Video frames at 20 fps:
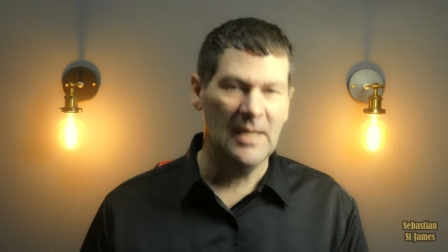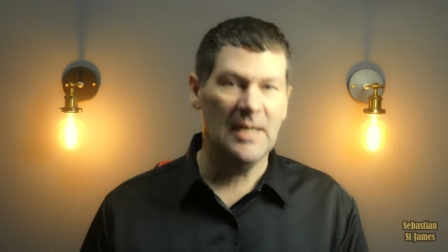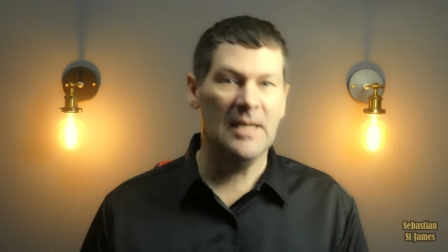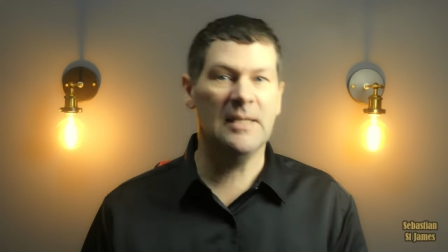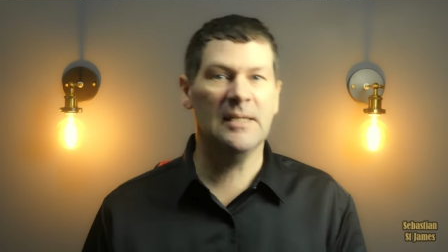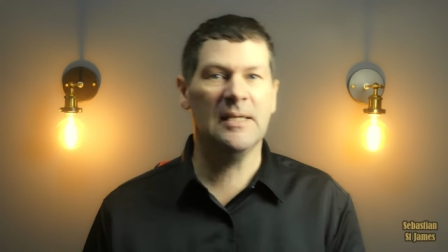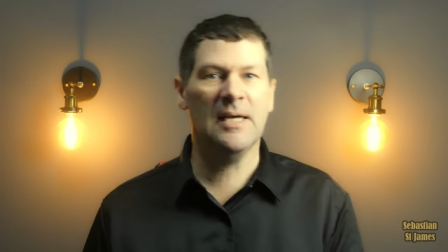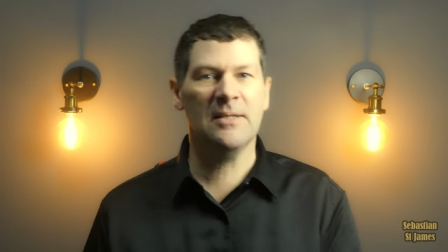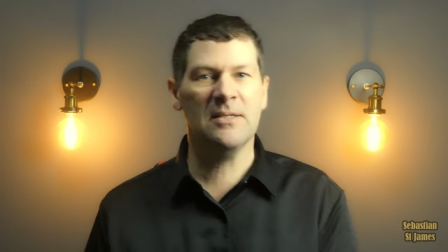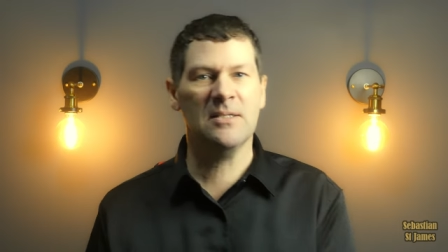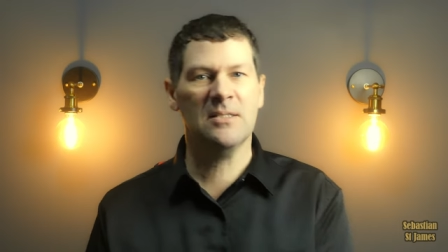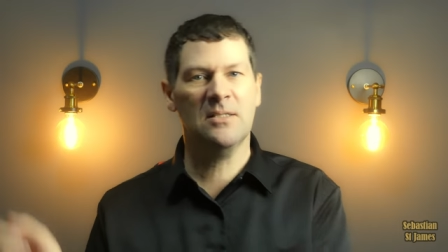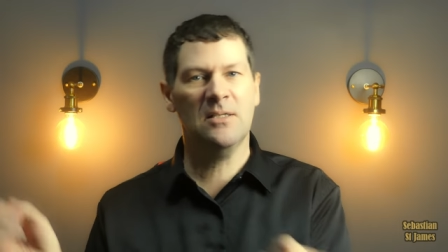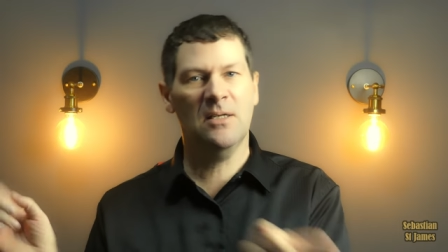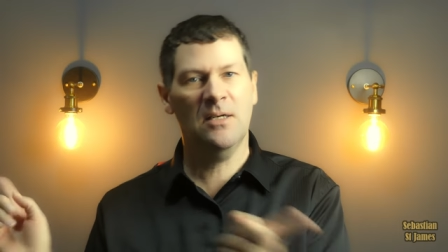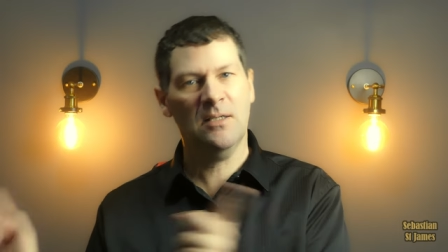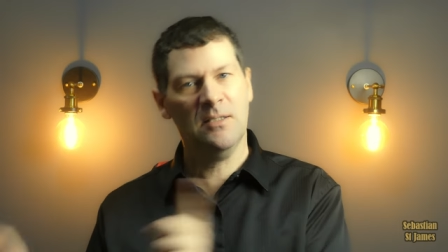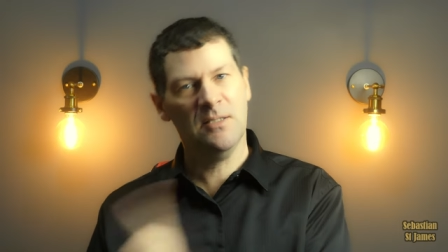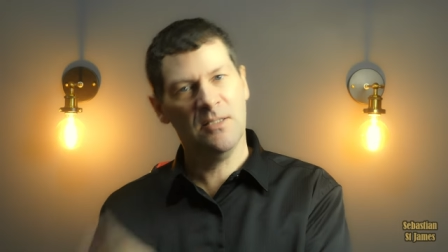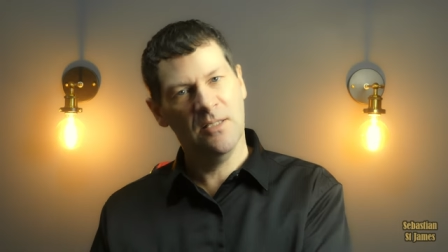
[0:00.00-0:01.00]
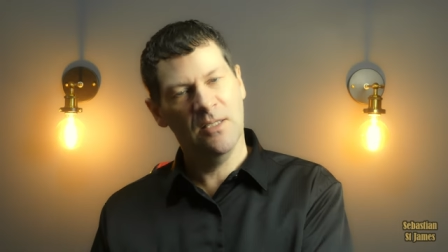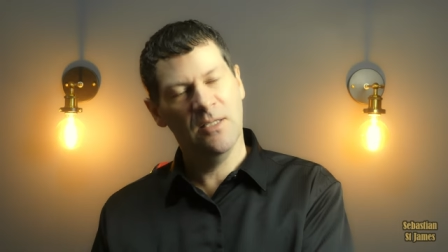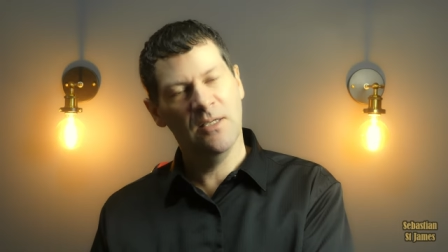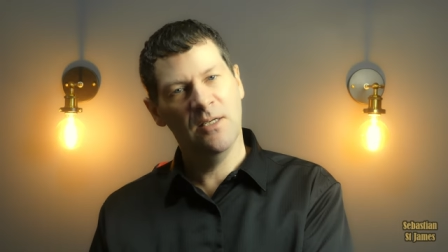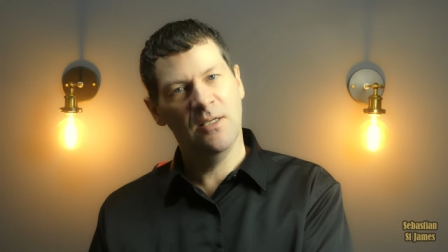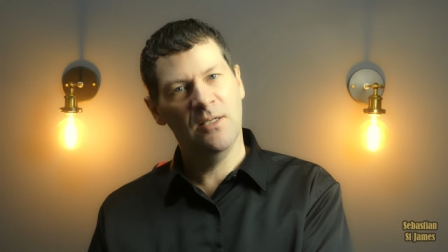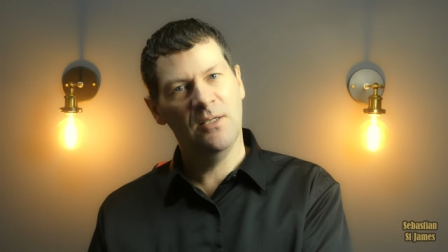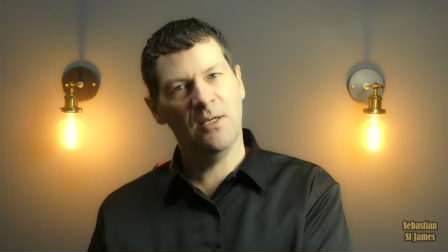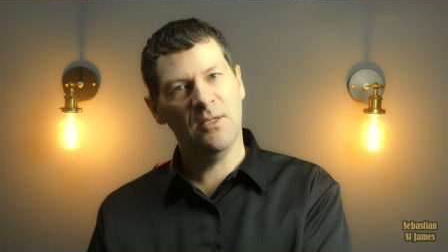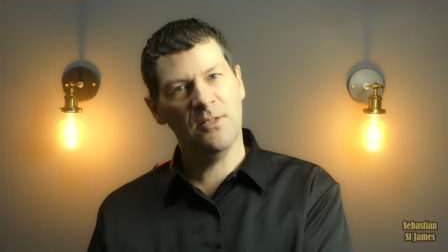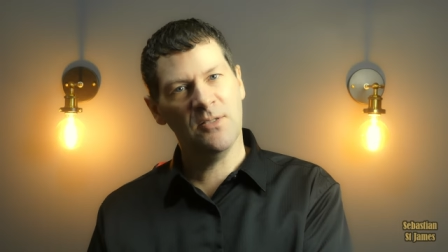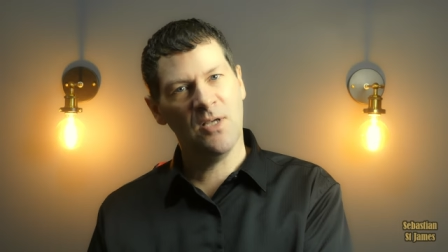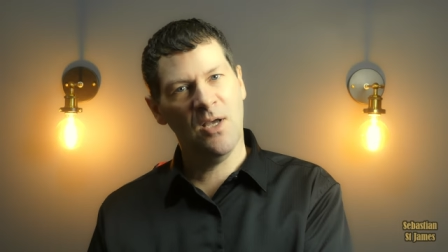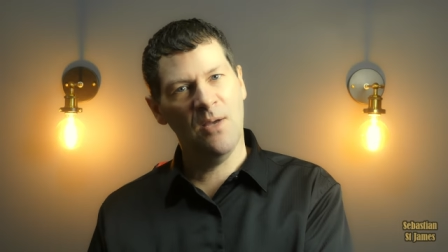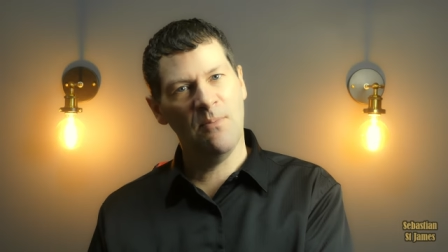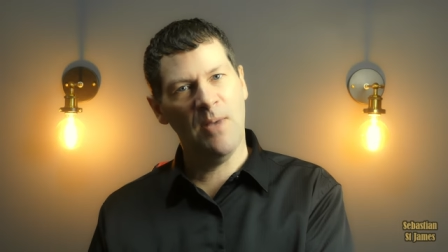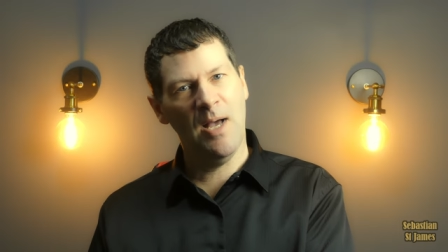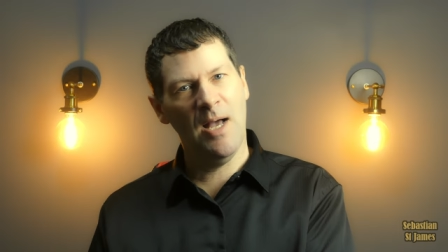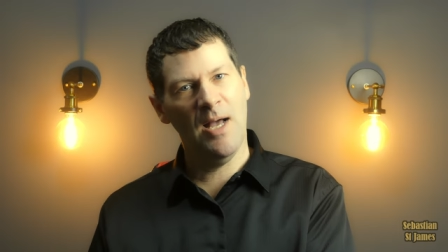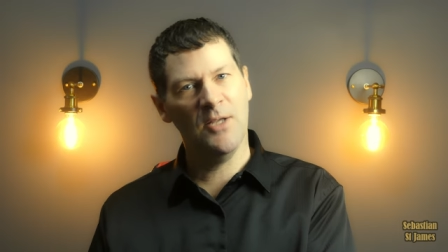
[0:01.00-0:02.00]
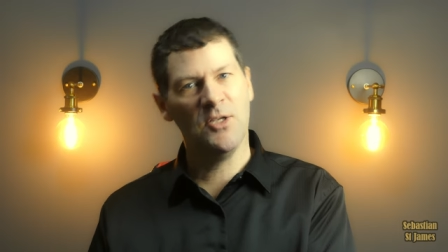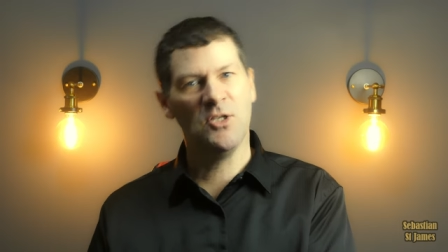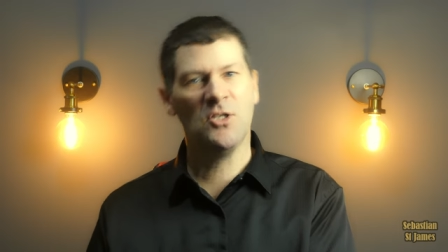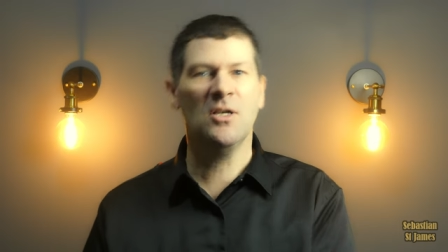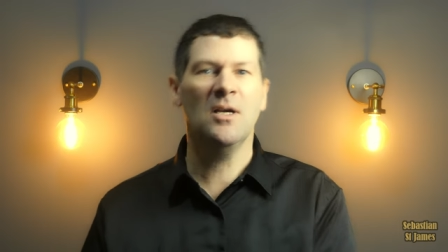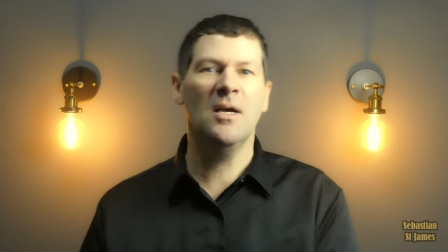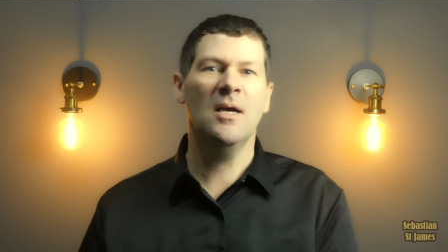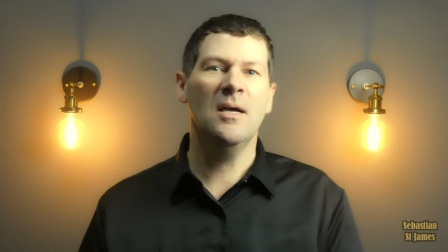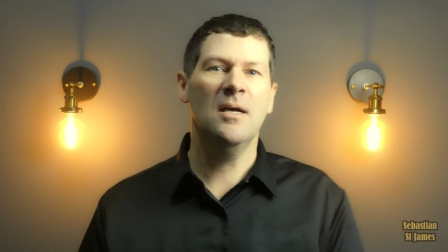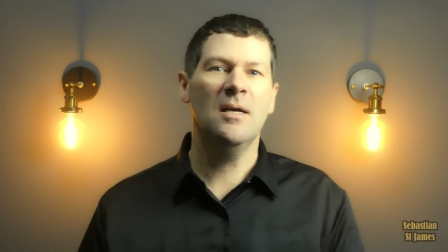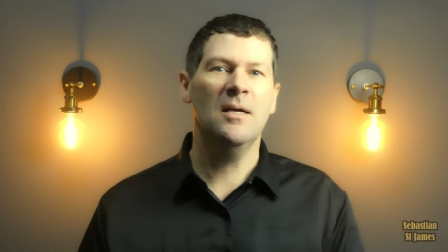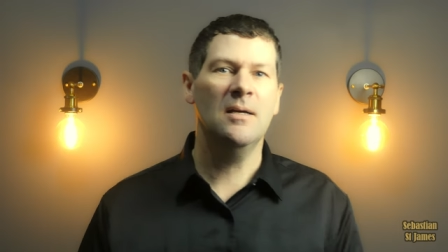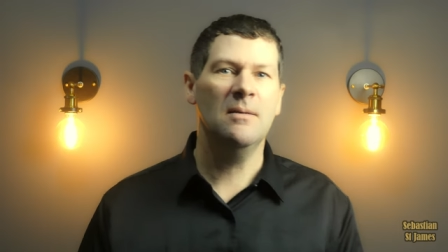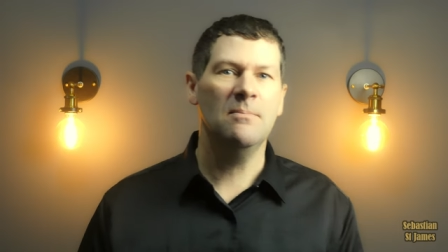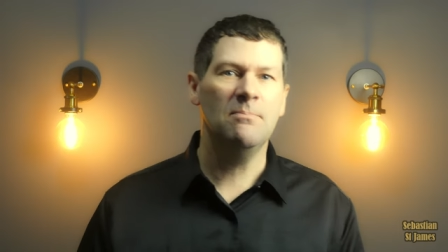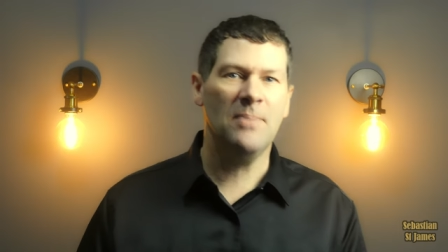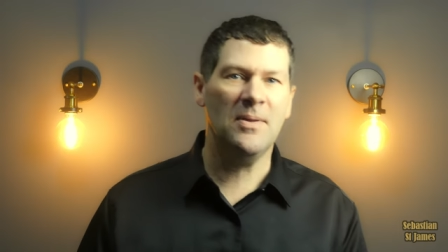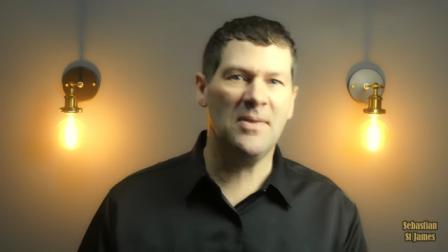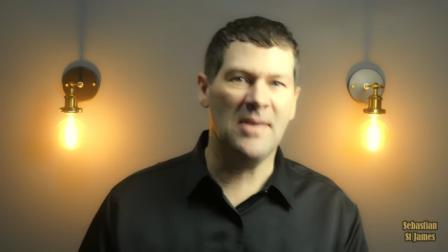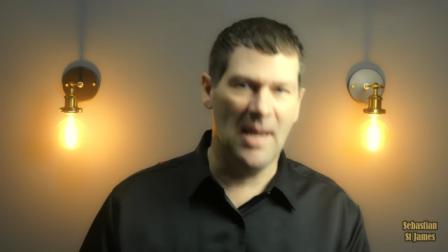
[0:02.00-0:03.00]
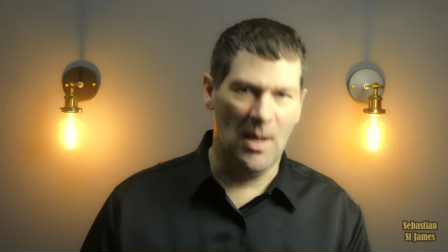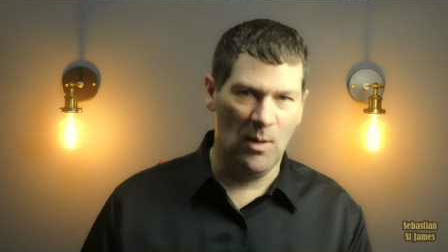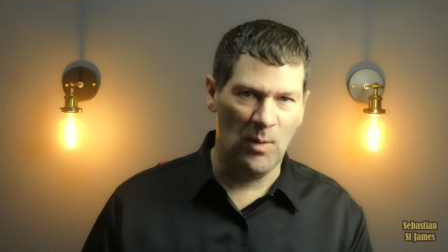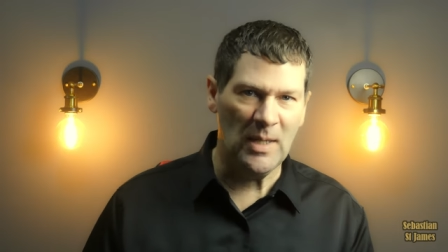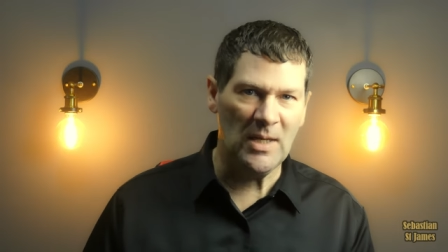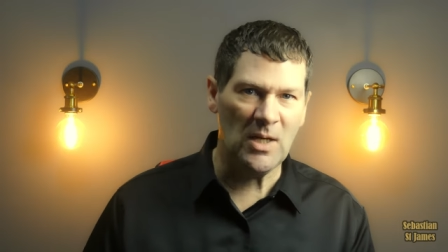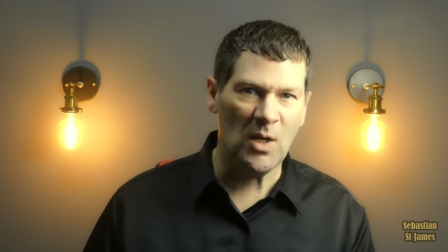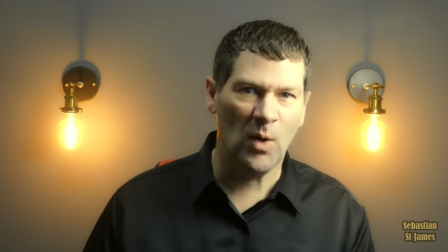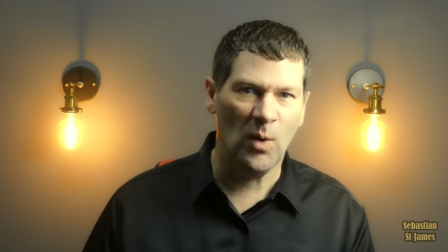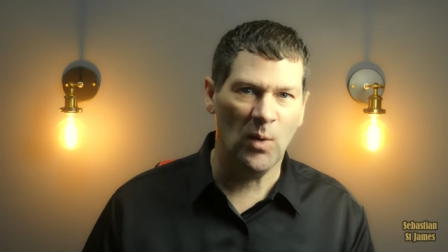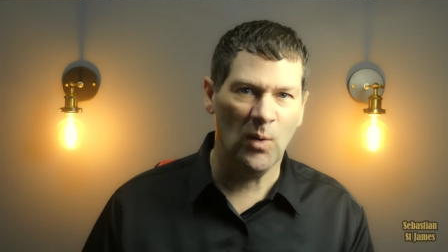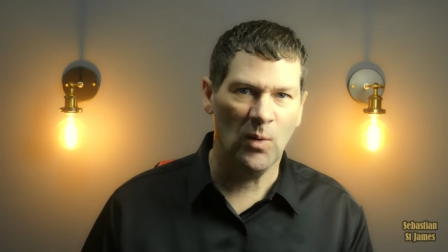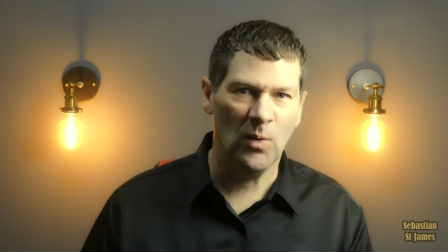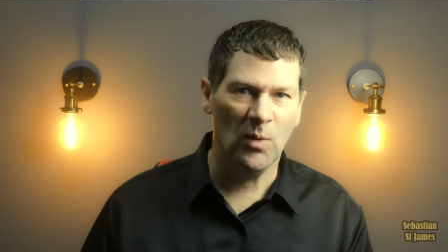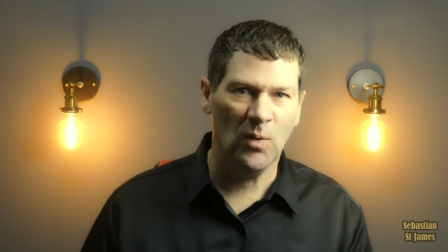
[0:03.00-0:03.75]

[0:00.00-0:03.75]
In other stocks, not so much. But there we go.